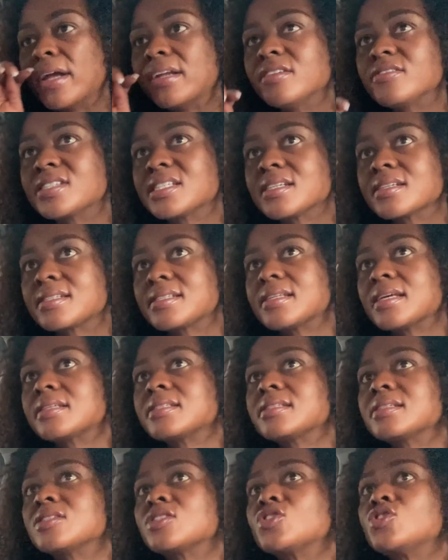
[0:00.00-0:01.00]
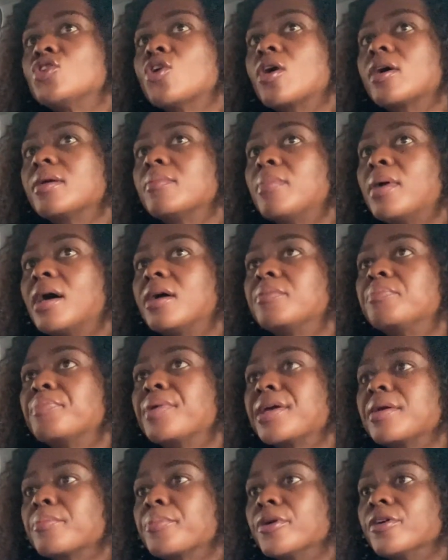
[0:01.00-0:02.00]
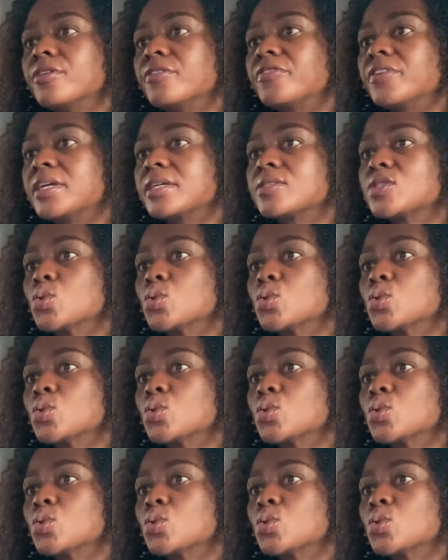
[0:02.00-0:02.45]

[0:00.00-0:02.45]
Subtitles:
if success is not about being perfect?